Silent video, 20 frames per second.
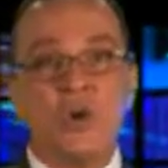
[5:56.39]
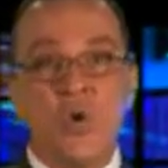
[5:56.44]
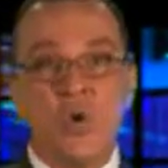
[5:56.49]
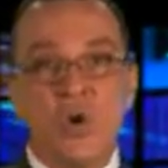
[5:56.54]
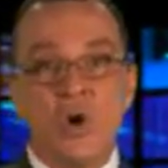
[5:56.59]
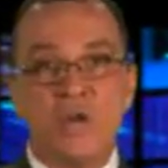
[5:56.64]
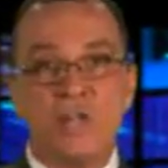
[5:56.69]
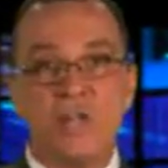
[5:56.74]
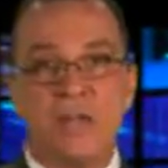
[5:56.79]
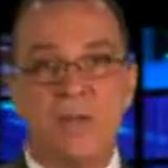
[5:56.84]

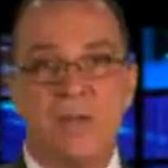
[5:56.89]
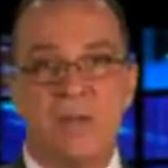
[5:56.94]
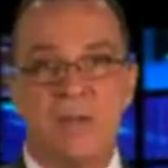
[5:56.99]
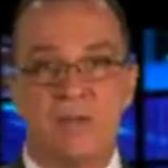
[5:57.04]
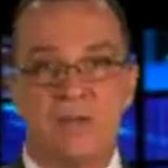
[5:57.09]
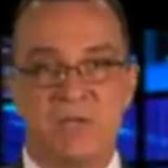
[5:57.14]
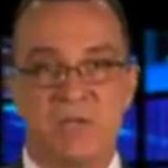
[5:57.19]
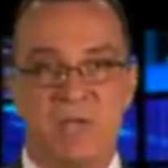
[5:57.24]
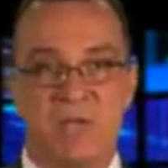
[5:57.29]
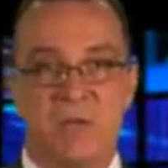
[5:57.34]

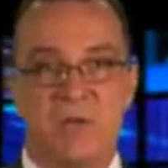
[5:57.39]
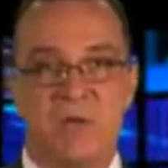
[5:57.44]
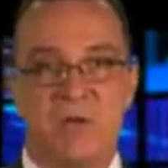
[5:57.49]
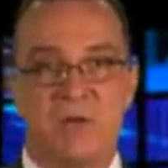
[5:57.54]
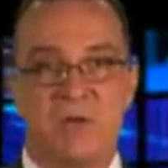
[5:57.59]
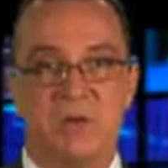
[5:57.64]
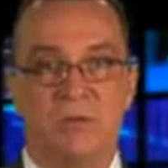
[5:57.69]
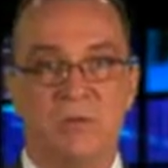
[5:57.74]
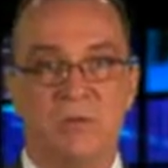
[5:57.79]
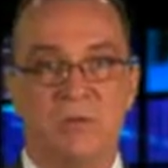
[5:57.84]
timetable.
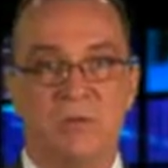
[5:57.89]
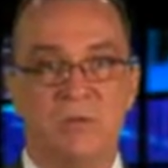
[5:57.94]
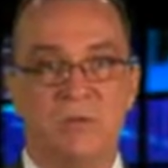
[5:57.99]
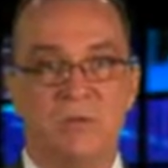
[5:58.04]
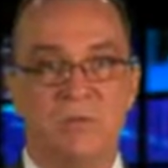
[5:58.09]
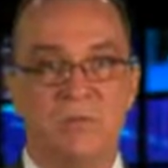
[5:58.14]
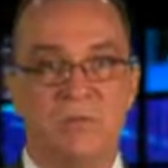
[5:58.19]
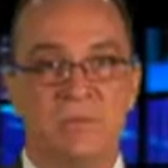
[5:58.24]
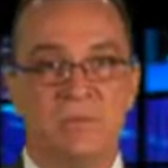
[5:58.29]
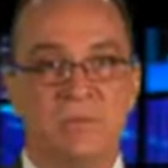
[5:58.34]

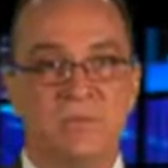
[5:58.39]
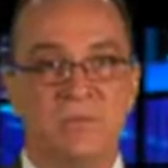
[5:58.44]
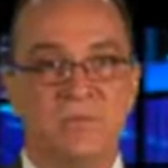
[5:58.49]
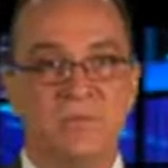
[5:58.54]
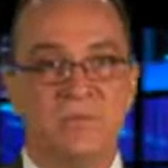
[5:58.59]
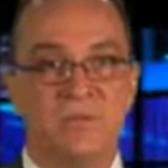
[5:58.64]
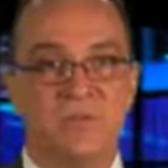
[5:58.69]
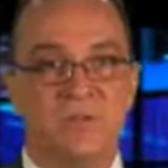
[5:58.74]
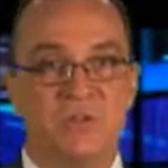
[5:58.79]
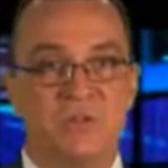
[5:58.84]

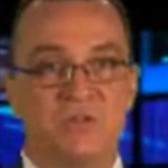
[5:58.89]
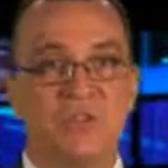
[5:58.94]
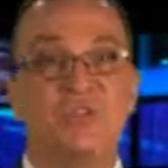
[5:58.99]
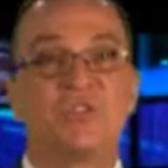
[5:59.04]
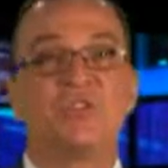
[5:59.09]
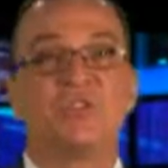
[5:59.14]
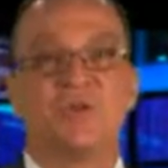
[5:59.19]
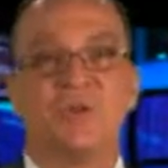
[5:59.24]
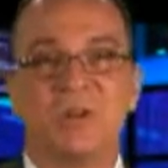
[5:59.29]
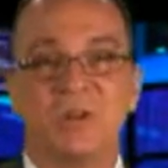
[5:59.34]
Just do it
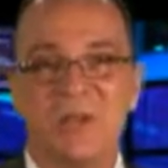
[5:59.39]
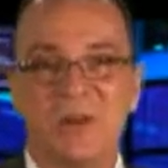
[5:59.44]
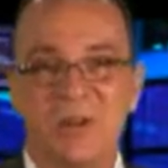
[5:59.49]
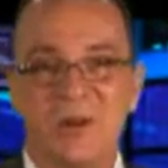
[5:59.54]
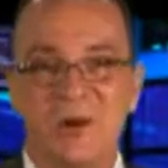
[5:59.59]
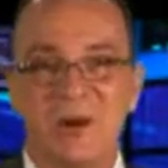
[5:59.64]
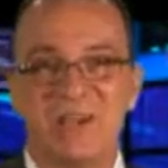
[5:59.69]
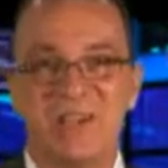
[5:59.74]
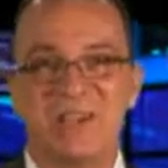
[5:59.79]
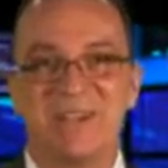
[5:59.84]
a little
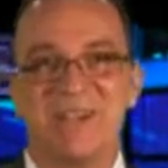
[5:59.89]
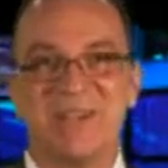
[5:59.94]
quicker.